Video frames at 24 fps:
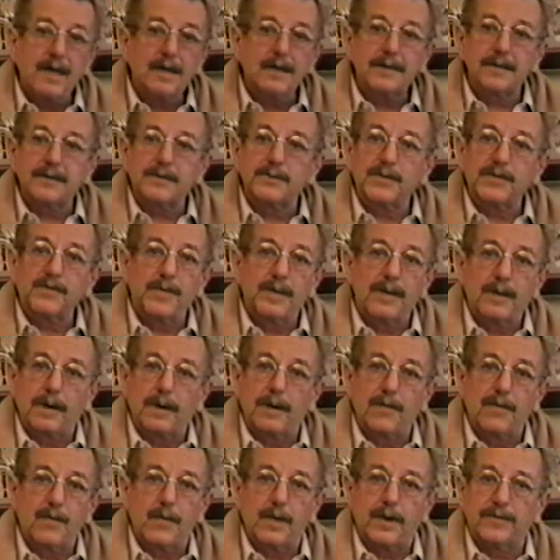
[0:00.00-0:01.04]
My goodness, we've
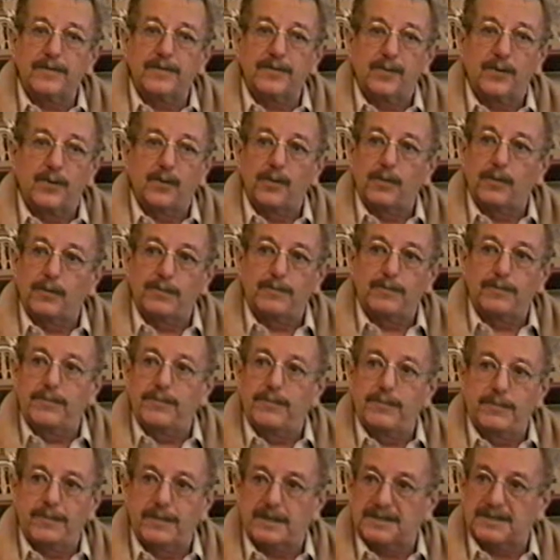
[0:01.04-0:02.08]
been all the way through
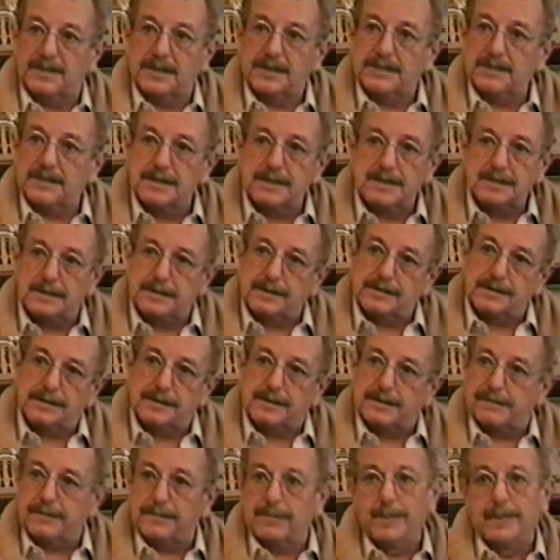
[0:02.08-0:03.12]
the 60s
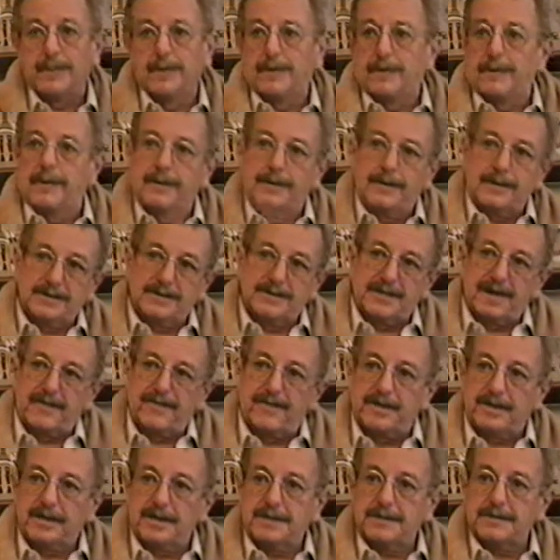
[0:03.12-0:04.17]
and the
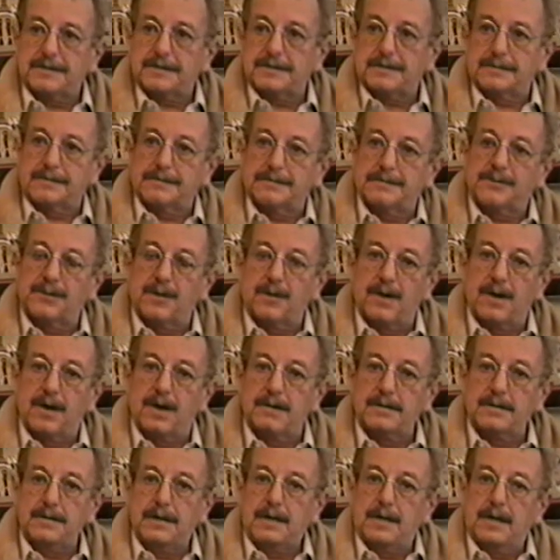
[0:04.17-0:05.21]
70s and so
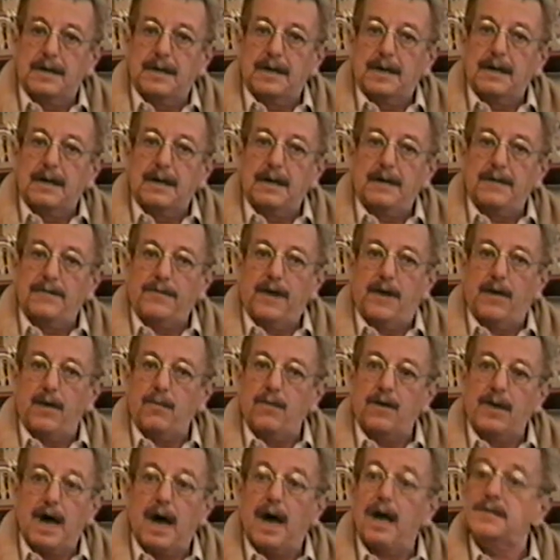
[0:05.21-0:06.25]
on. The
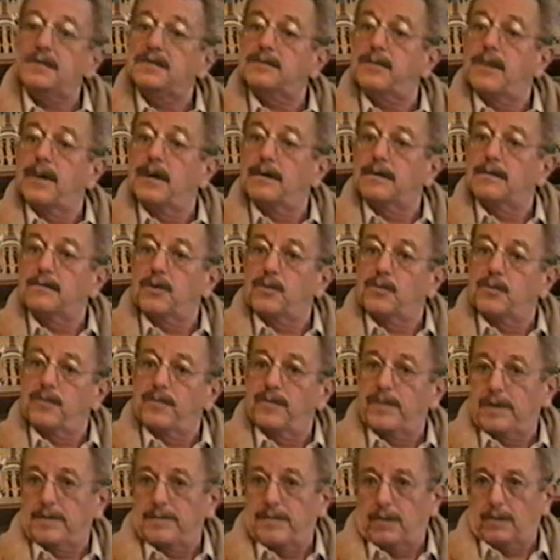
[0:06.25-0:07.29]
whole Godspell
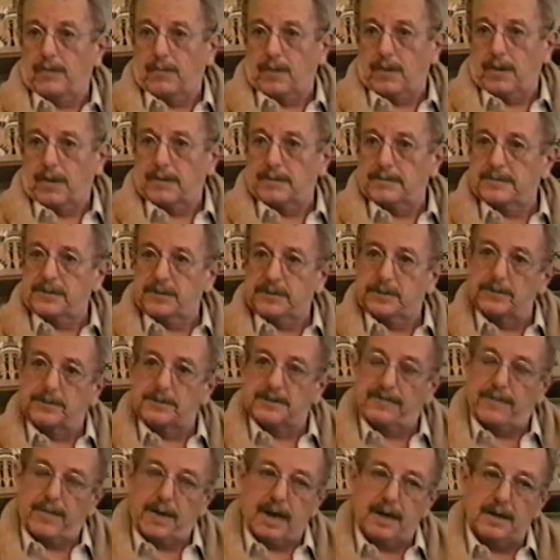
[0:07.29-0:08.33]
group of people were
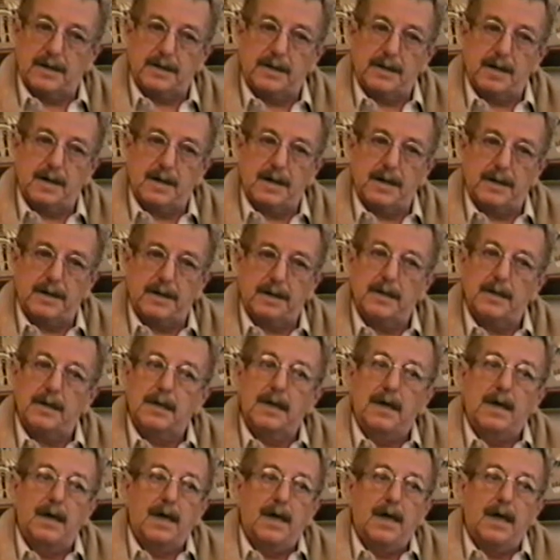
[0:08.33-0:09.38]
students of mine at Carnegie.
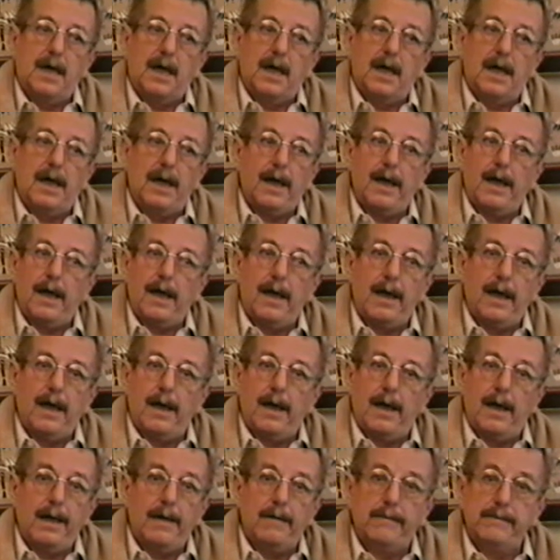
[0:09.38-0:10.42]

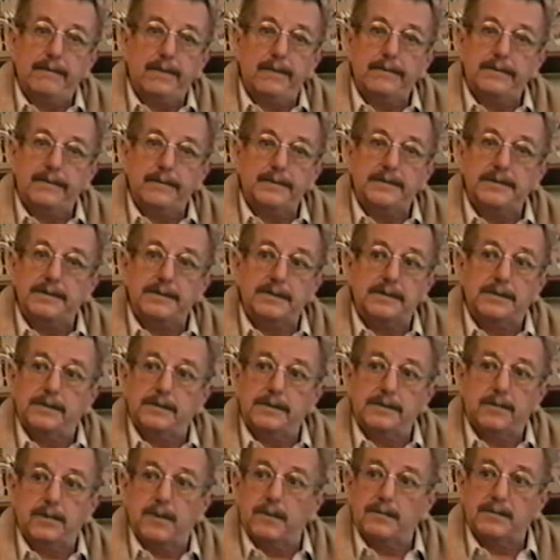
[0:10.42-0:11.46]
And we were just
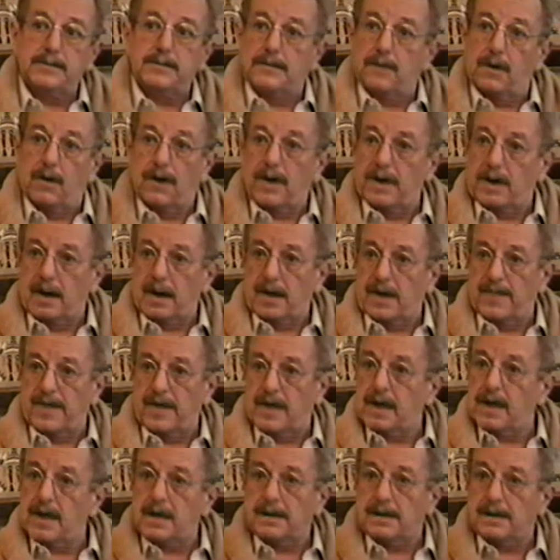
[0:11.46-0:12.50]
doing what was going
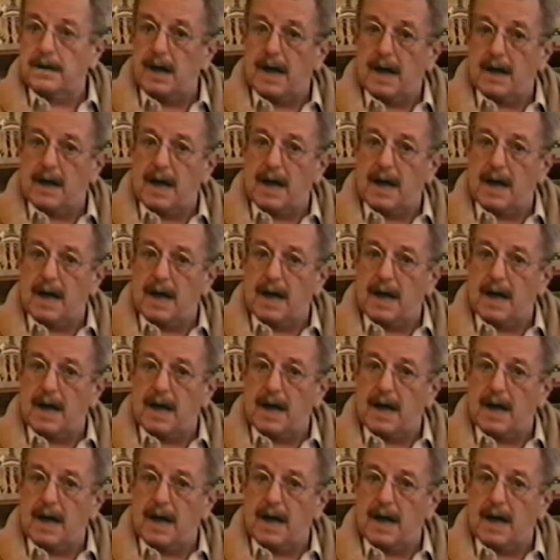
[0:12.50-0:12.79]
on then.